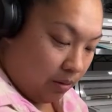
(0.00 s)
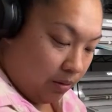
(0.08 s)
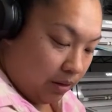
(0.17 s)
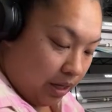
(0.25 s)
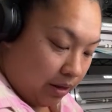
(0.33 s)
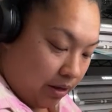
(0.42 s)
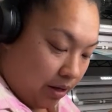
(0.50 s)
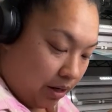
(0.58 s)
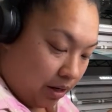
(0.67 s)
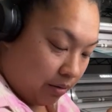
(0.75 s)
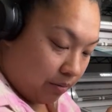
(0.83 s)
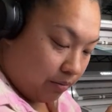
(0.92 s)
Hold that thought
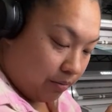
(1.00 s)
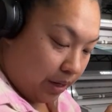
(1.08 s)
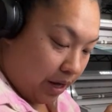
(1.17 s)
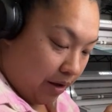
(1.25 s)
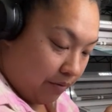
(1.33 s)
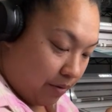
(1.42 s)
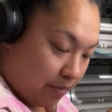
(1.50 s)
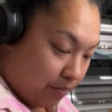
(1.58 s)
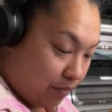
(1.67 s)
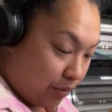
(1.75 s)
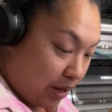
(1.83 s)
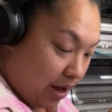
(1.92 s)
now. We have them.
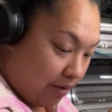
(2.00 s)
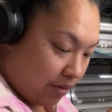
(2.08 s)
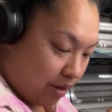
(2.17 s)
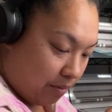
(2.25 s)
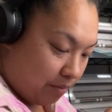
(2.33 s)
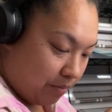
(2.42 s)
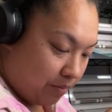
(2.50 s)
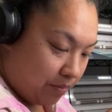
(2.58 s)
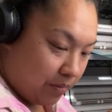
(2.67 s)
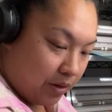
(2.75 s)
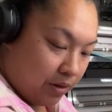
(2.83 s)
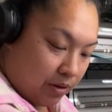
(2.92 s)
We have them.
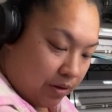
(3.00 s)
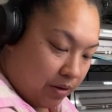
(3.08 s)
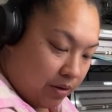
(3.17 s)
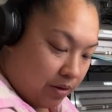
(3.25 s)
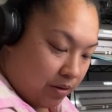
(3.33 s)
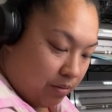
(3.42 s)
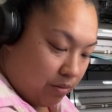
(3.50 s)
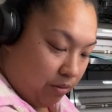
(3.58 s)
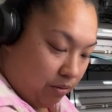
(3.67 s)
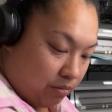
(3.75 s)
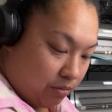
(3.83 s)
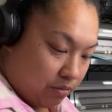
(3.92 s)
Oop,
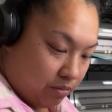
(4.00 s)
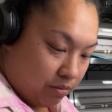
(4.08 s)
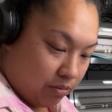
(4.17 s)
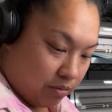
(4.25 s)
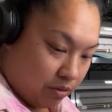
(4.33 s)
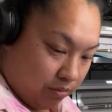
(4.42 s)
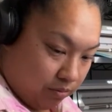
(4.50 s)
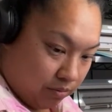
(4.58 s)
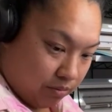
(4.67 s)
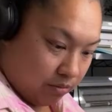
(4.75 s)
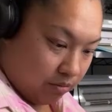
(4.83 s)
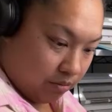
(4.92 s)
oop,
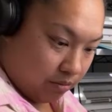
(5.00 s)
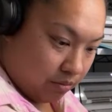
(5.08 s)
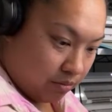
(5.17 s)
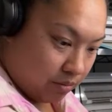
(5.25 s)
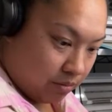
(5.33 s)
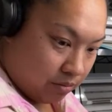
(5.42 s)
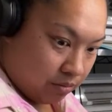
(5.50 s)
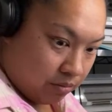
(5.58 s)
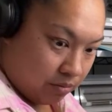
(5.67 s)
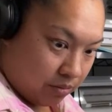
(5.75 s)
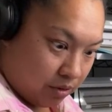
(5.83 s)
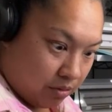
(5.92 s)

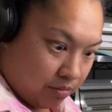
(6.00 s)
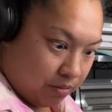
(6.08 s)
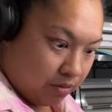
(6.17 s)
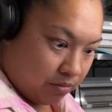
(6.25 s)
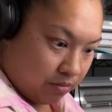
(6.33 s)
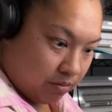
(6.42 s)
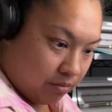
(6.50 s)
oops.